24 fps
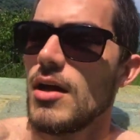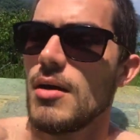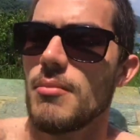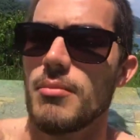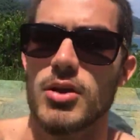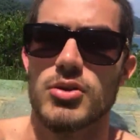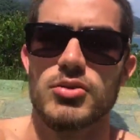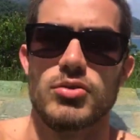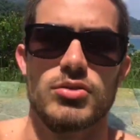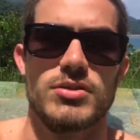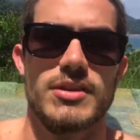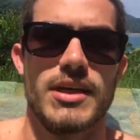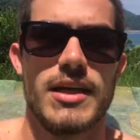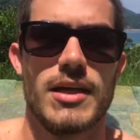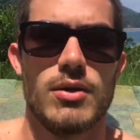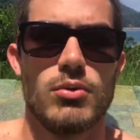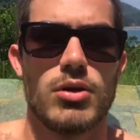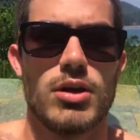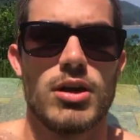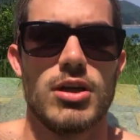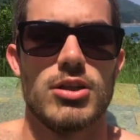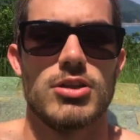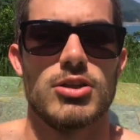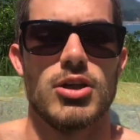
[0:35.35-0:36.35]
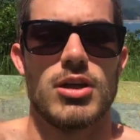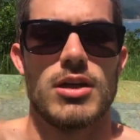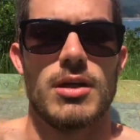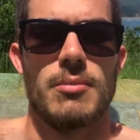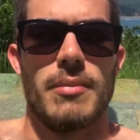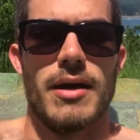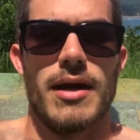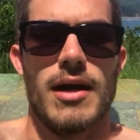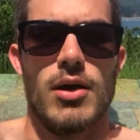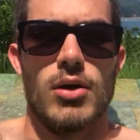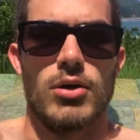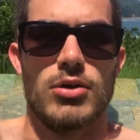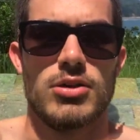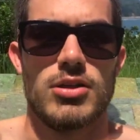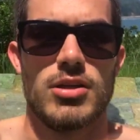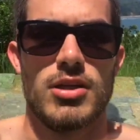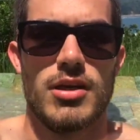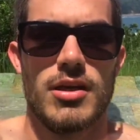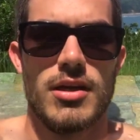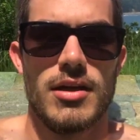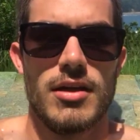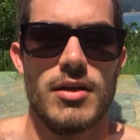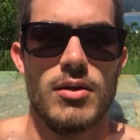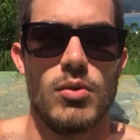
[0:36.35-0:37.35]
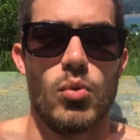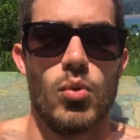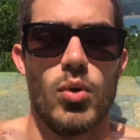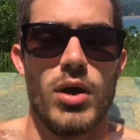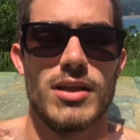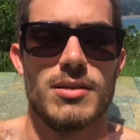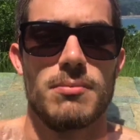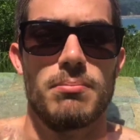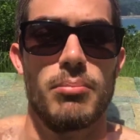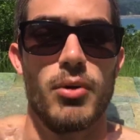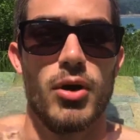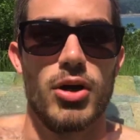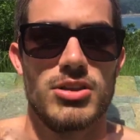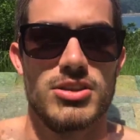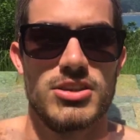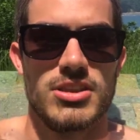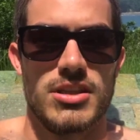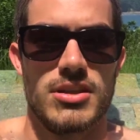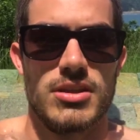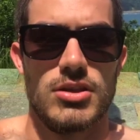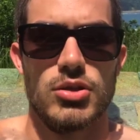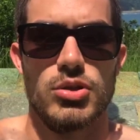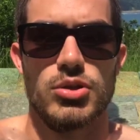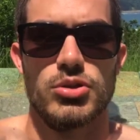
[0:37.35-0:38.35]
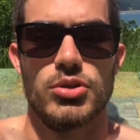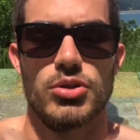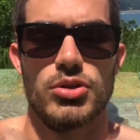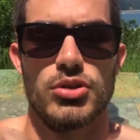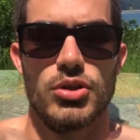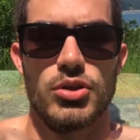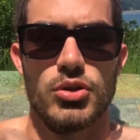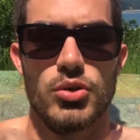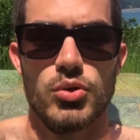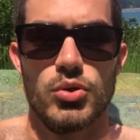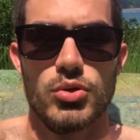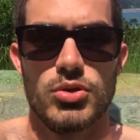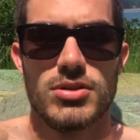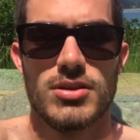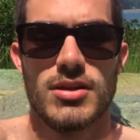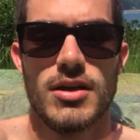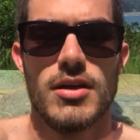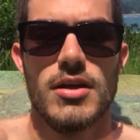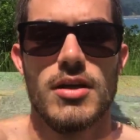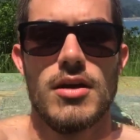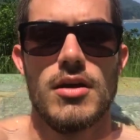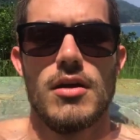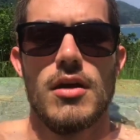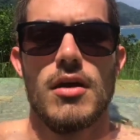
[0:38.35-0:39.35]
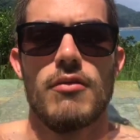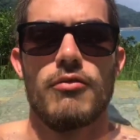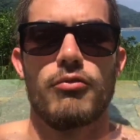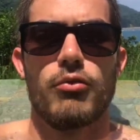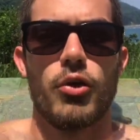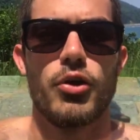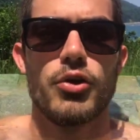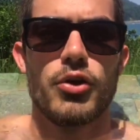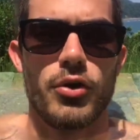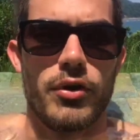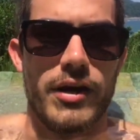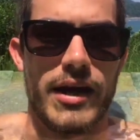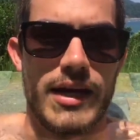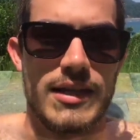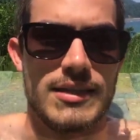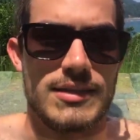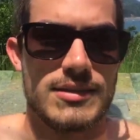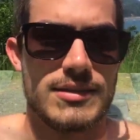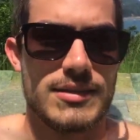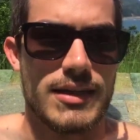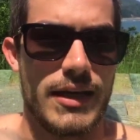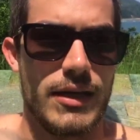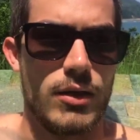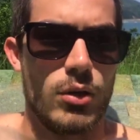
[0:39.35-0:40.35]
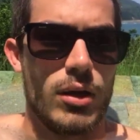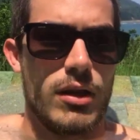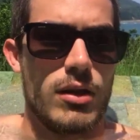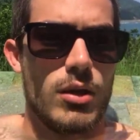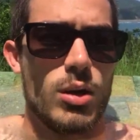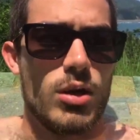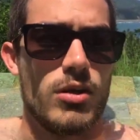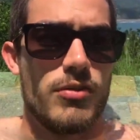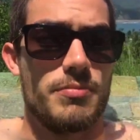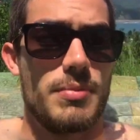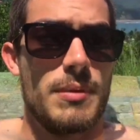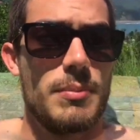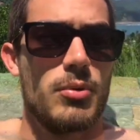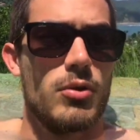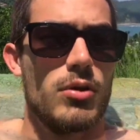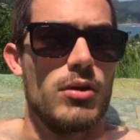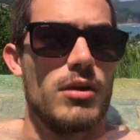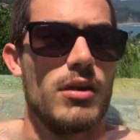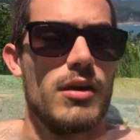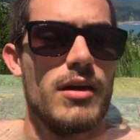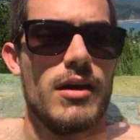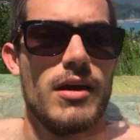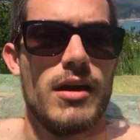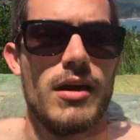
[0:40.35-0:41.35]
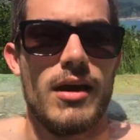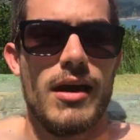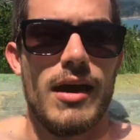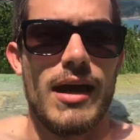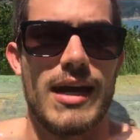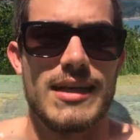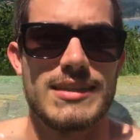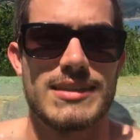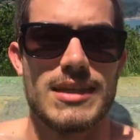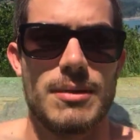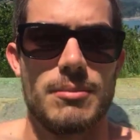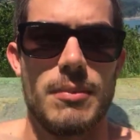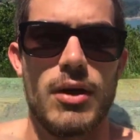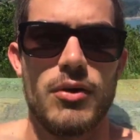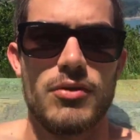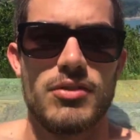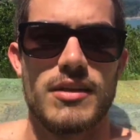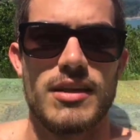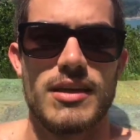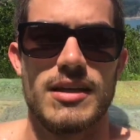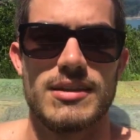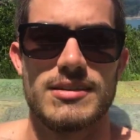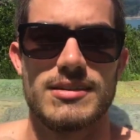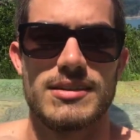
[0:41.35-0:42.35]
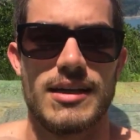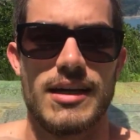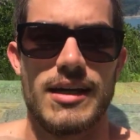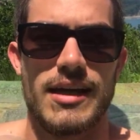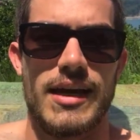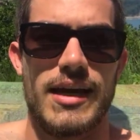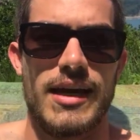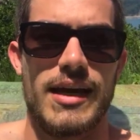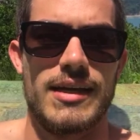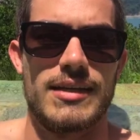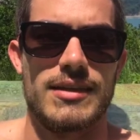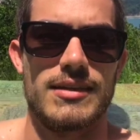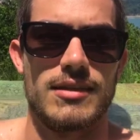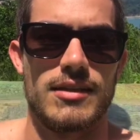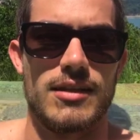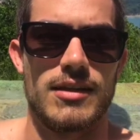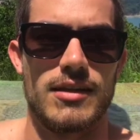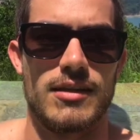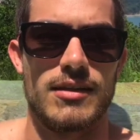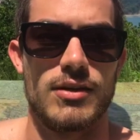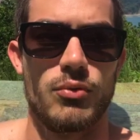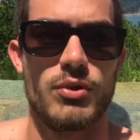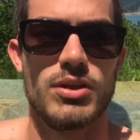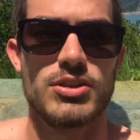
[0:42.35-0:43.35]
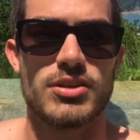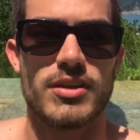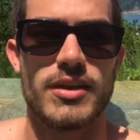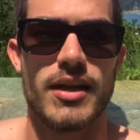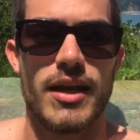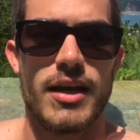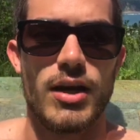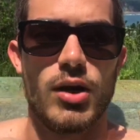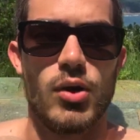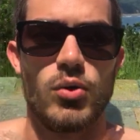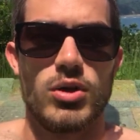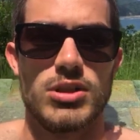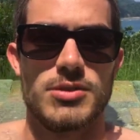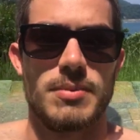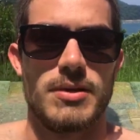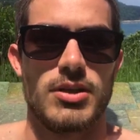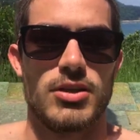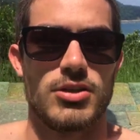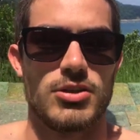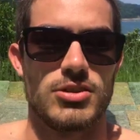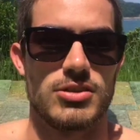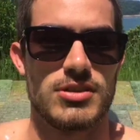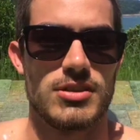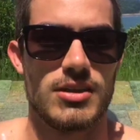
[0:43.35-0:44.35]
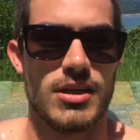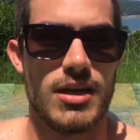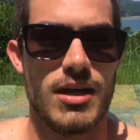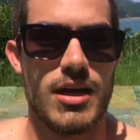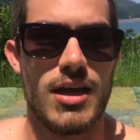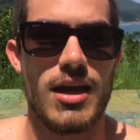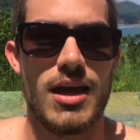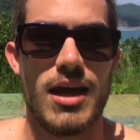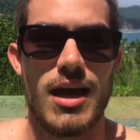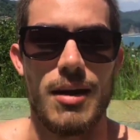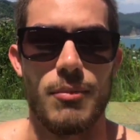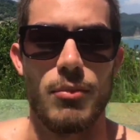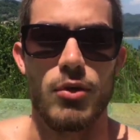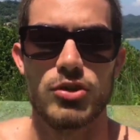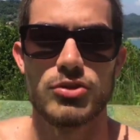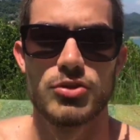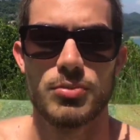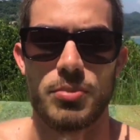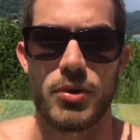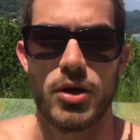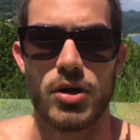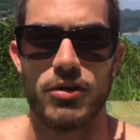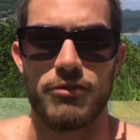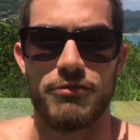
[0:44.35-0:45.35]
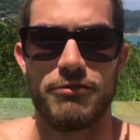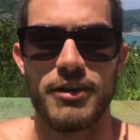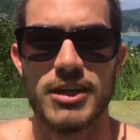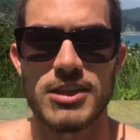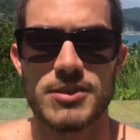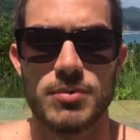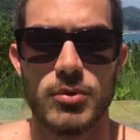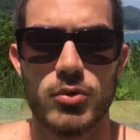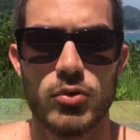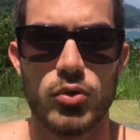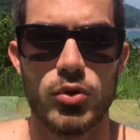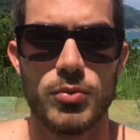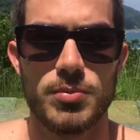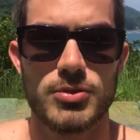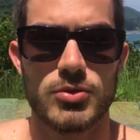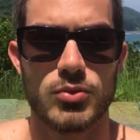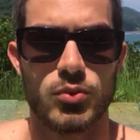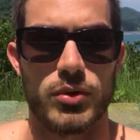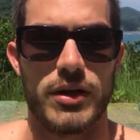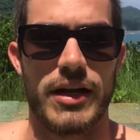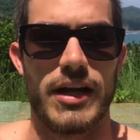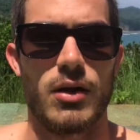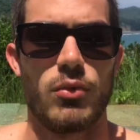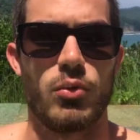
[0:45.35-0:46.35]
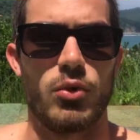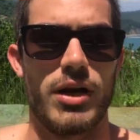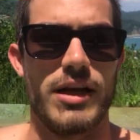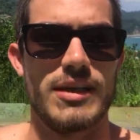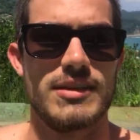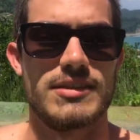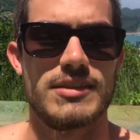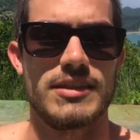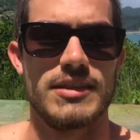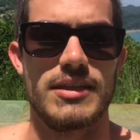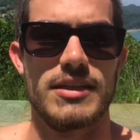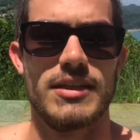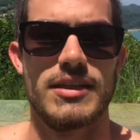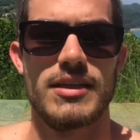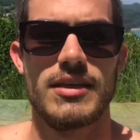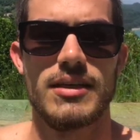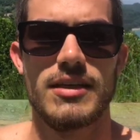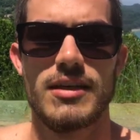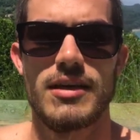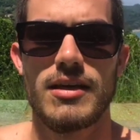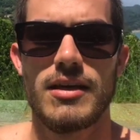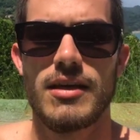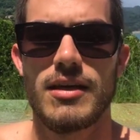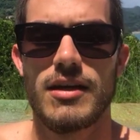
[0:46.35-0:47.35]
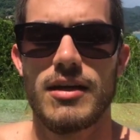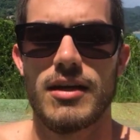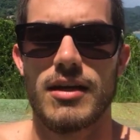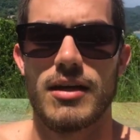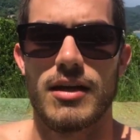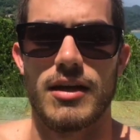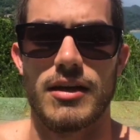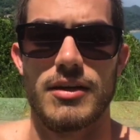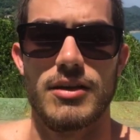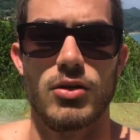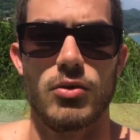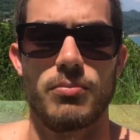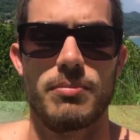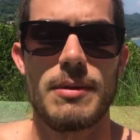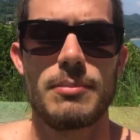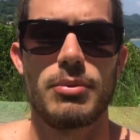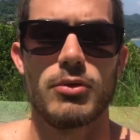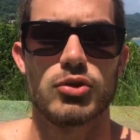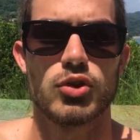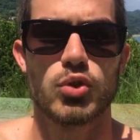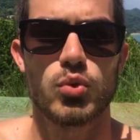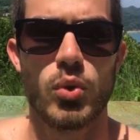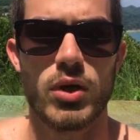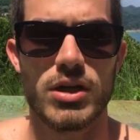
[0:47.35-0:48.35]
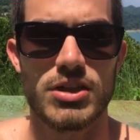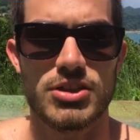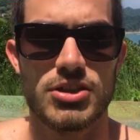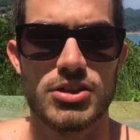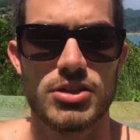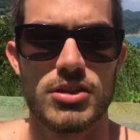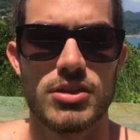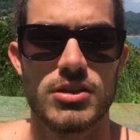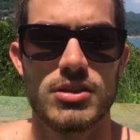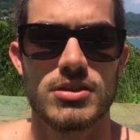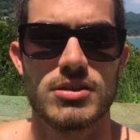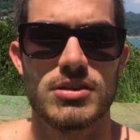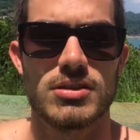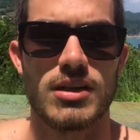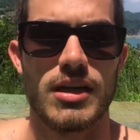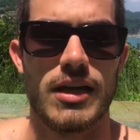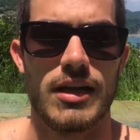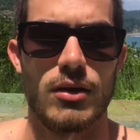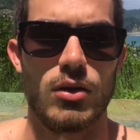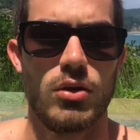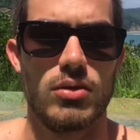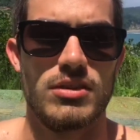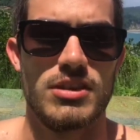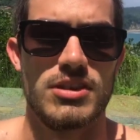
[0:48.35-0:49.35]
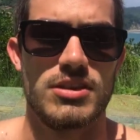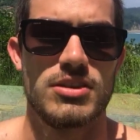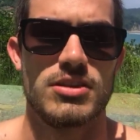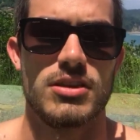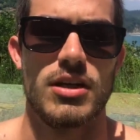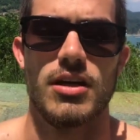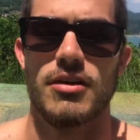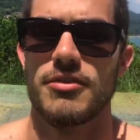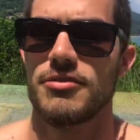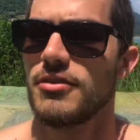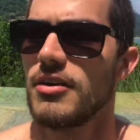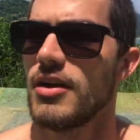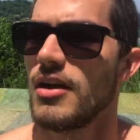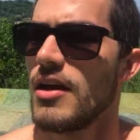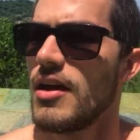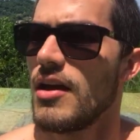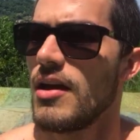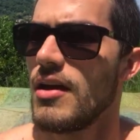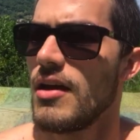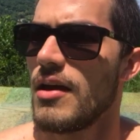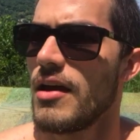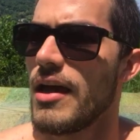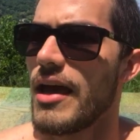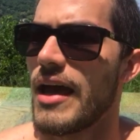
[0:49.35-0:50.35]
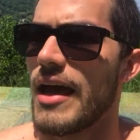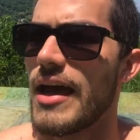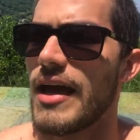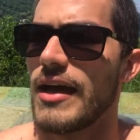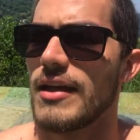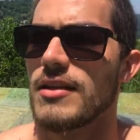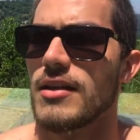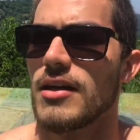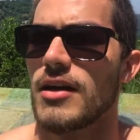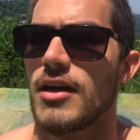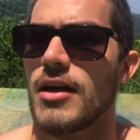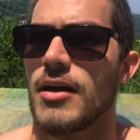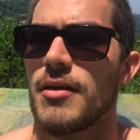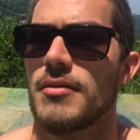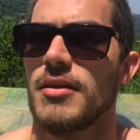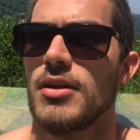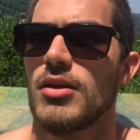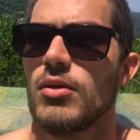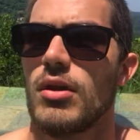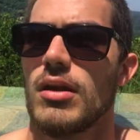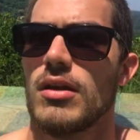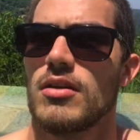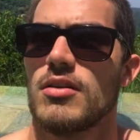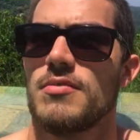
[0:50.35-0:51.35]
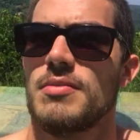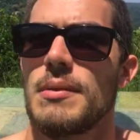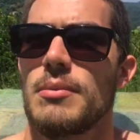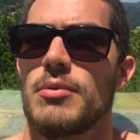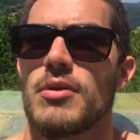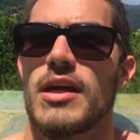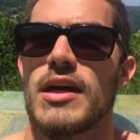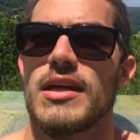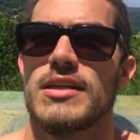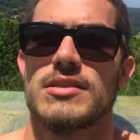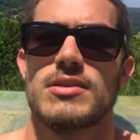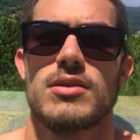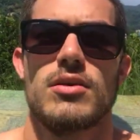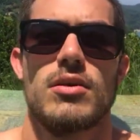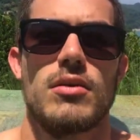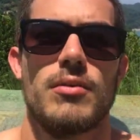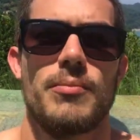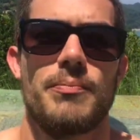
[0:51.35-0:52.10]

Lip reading: But today we're gonna talk about what budget you should use for your ads. I know a lot of people ask about this, and the reason I know is because I'm also part of Facebook groups where I see people's questions and all this stuff. And a lot of people ask,